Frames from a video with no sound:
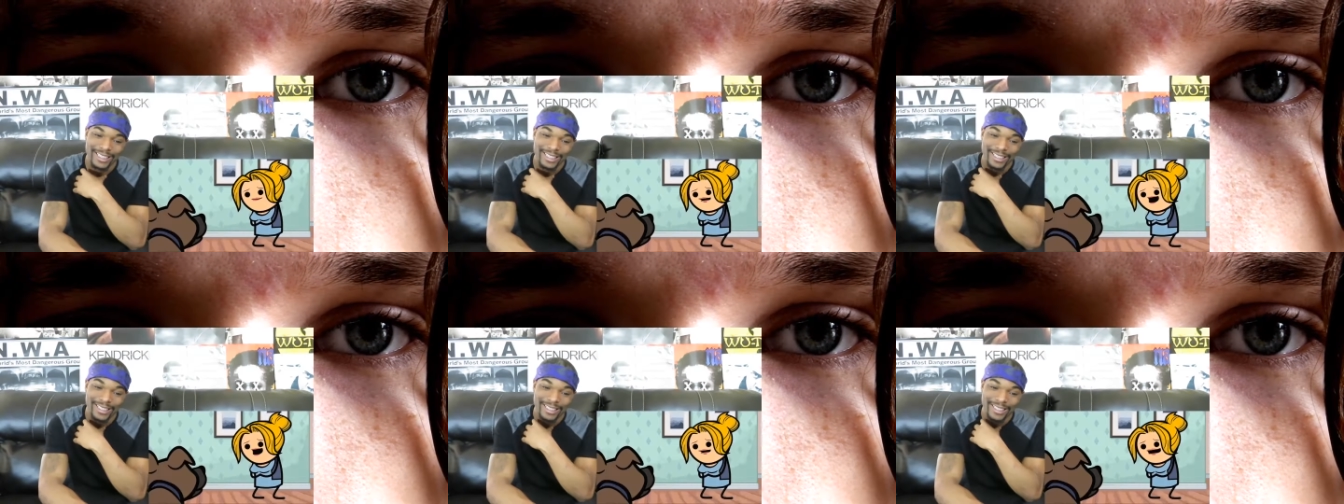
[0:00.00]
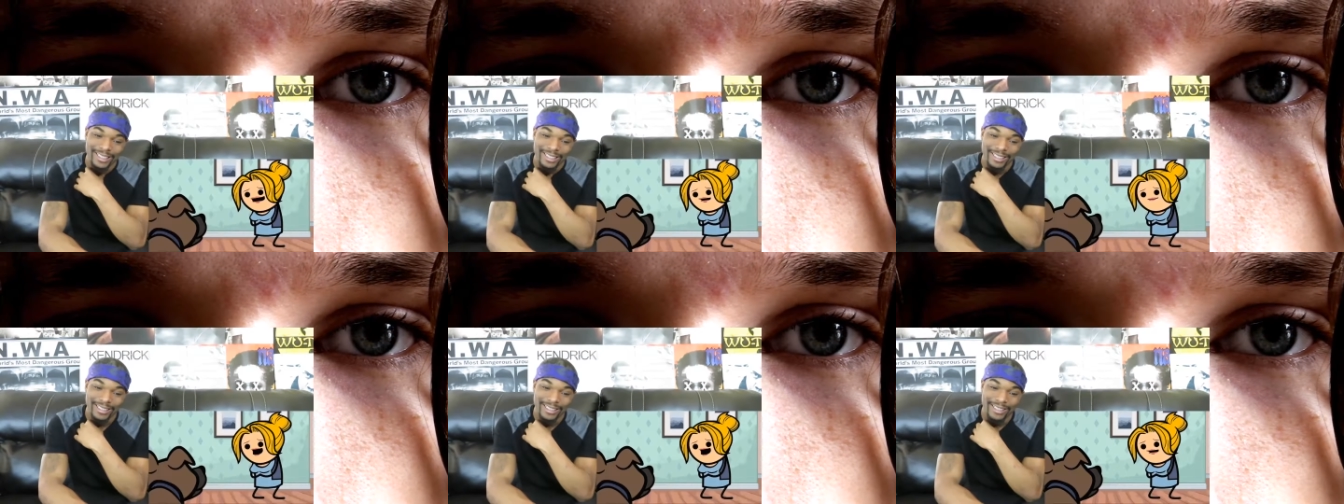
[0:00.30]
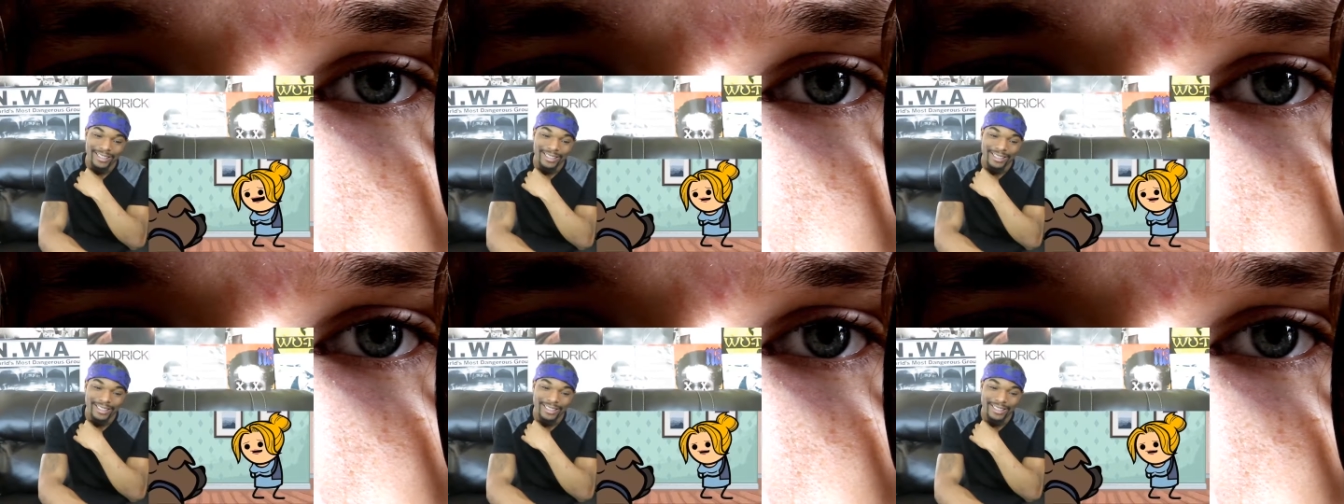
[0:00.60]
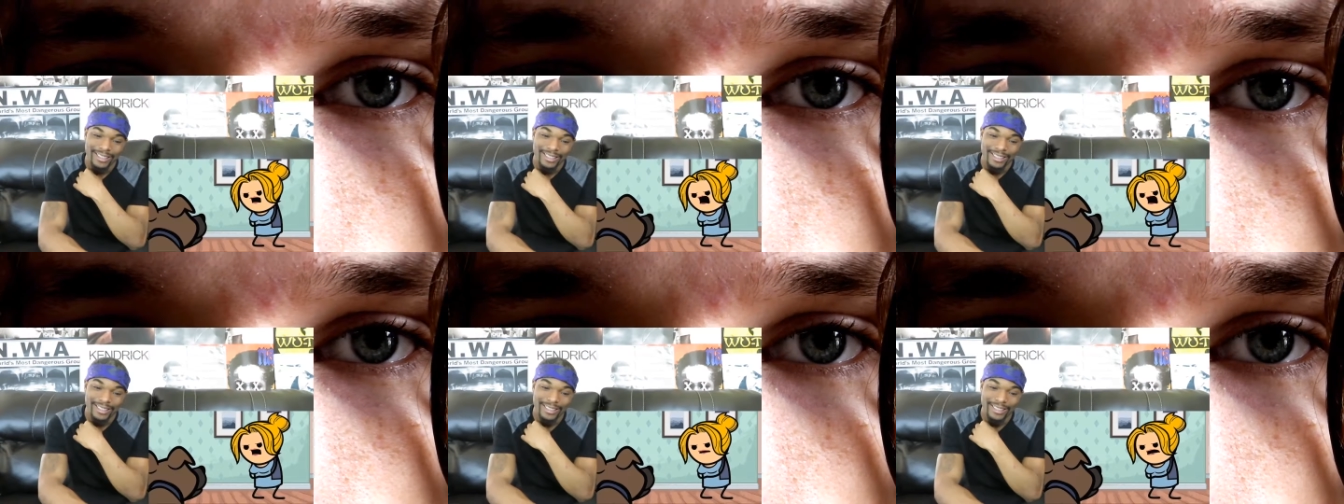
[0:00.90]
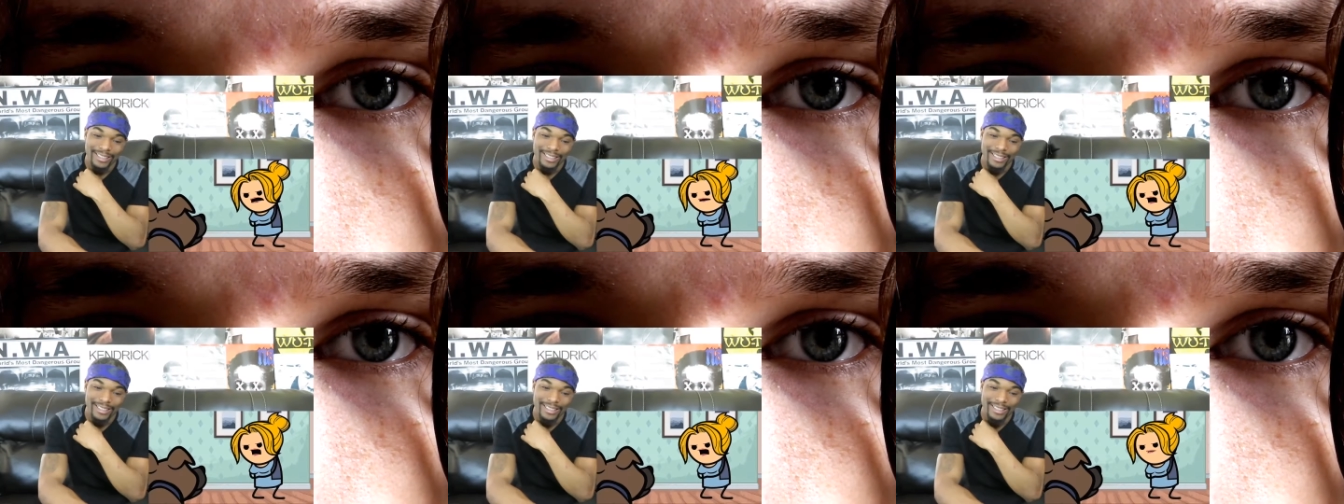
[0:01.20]
Not as much as
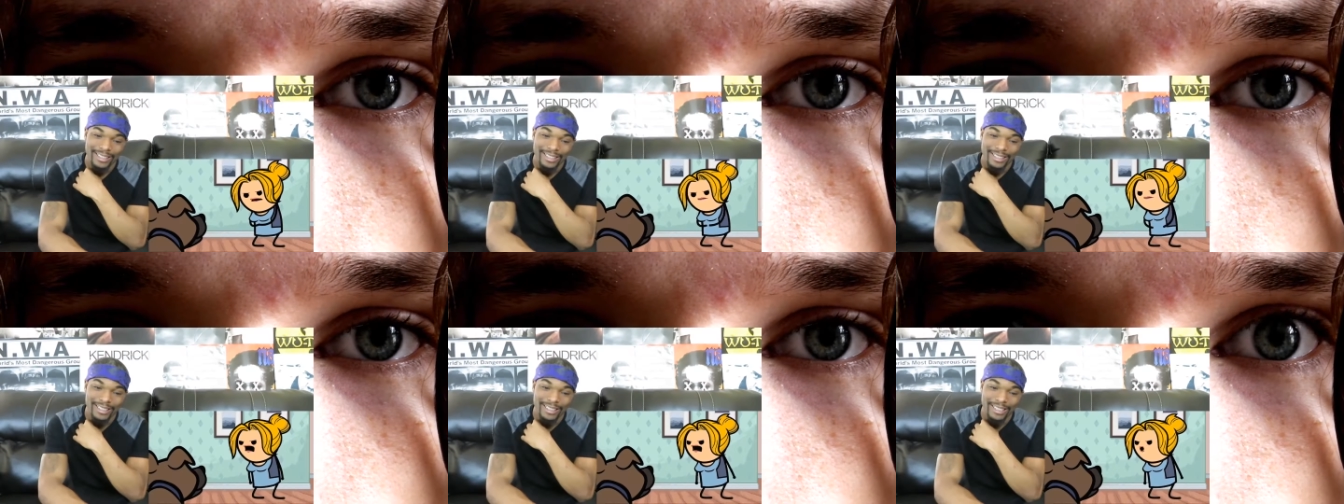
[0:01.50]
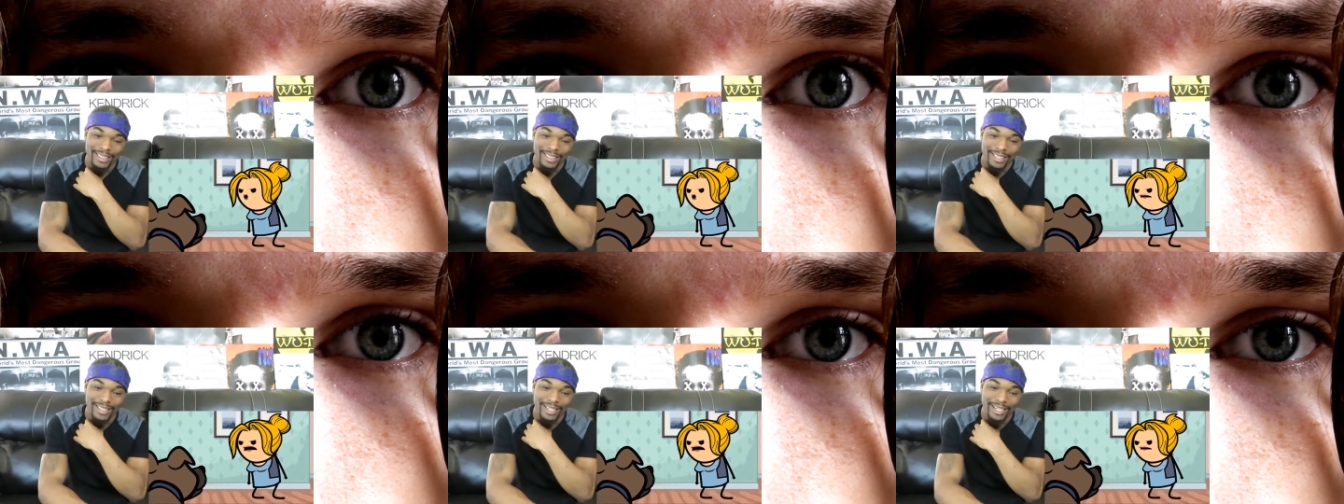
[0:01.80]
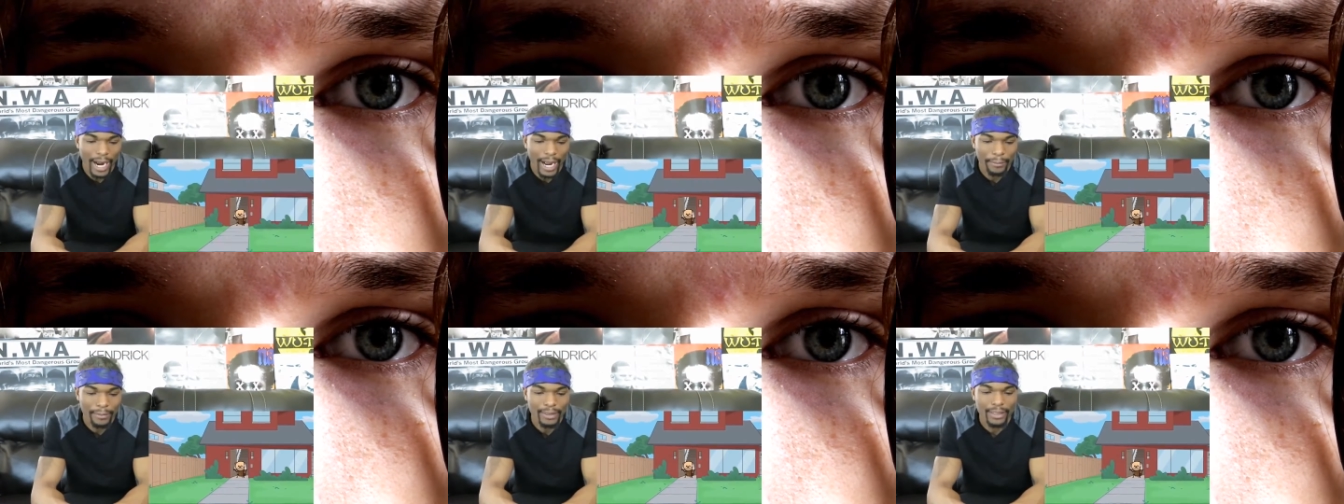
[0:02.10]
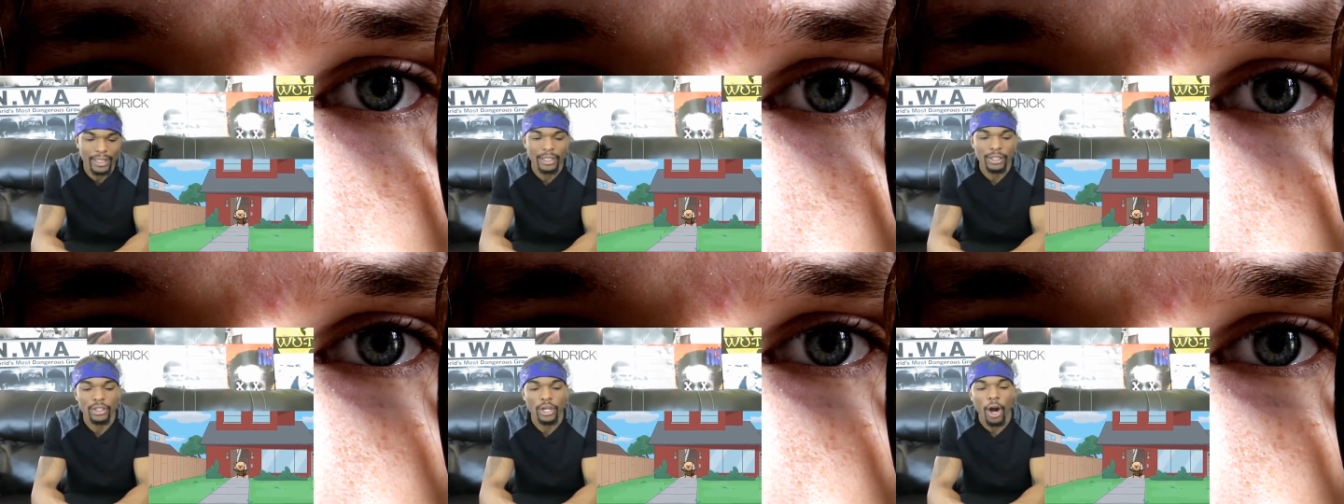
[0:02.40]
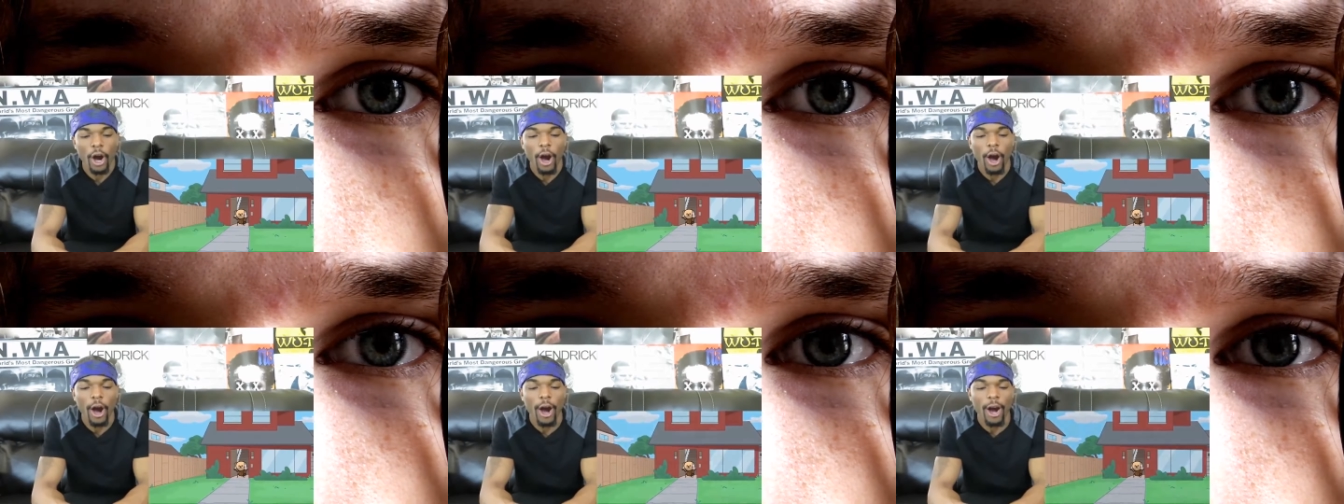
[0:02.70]
Daddy loves pork. Crap, the
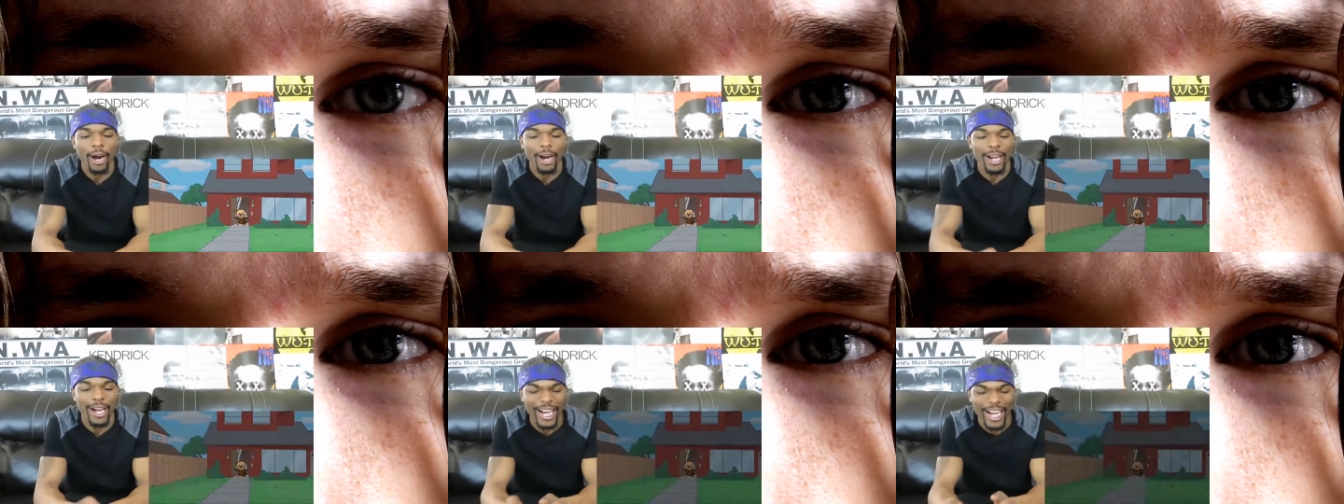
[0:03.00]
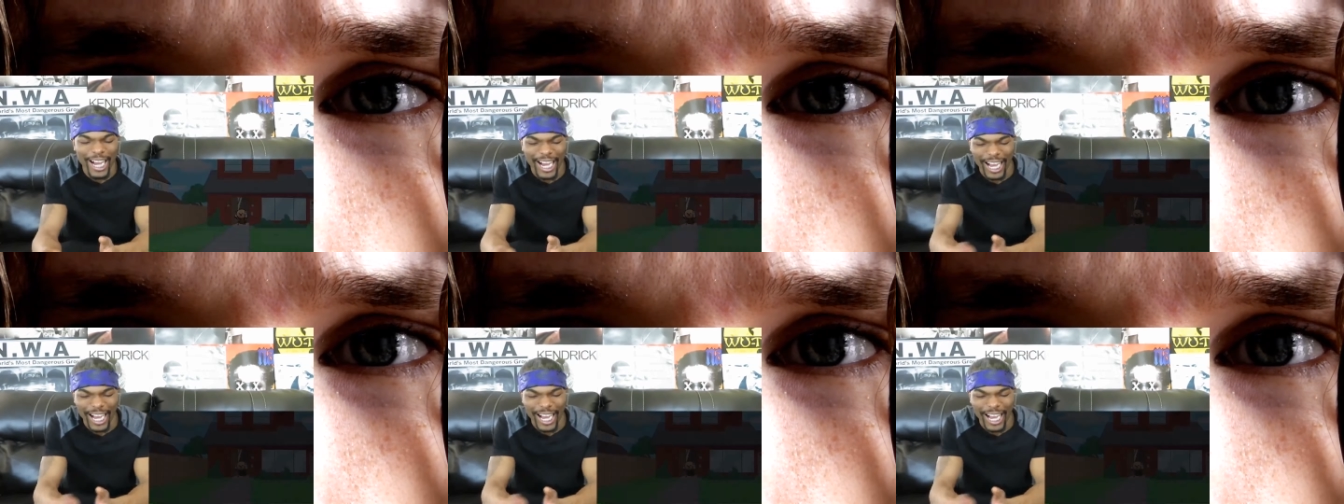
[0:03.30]
dog.